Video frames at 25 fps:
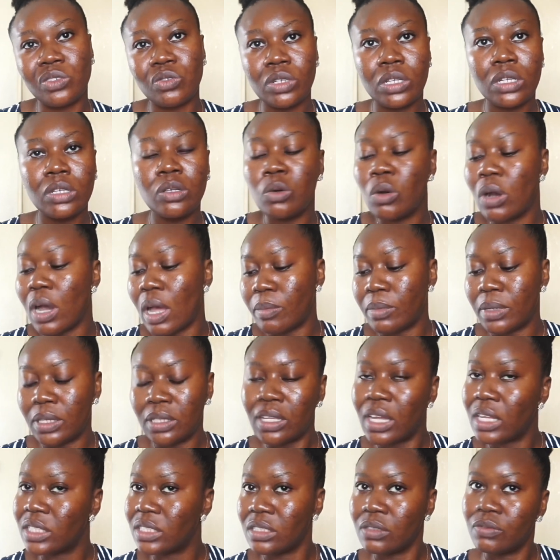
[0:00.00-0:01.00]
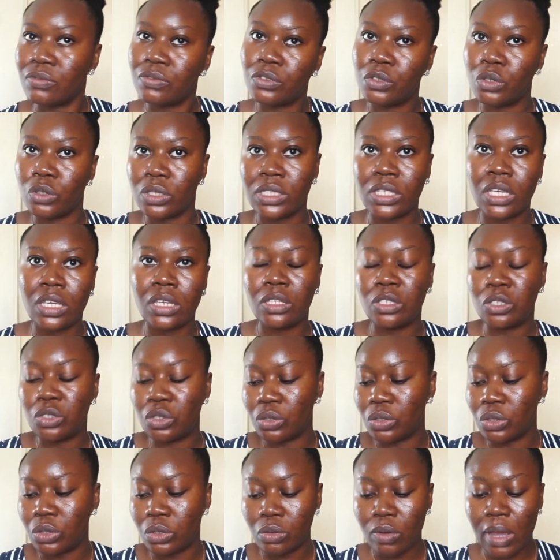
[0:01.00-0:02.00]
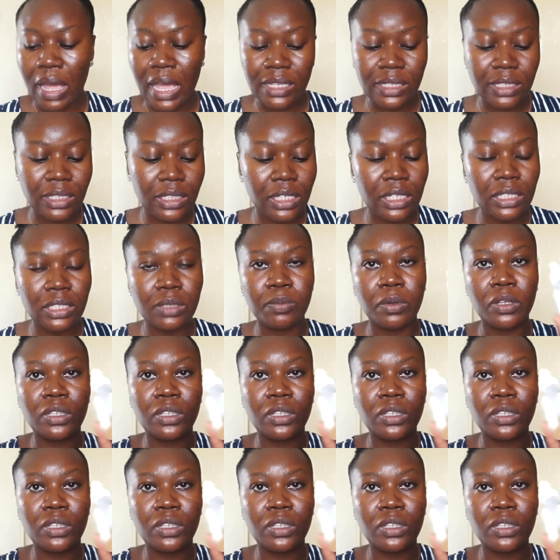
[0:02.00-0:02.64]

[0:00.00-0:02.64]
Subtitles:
really no harm in that if your skin is used to acids.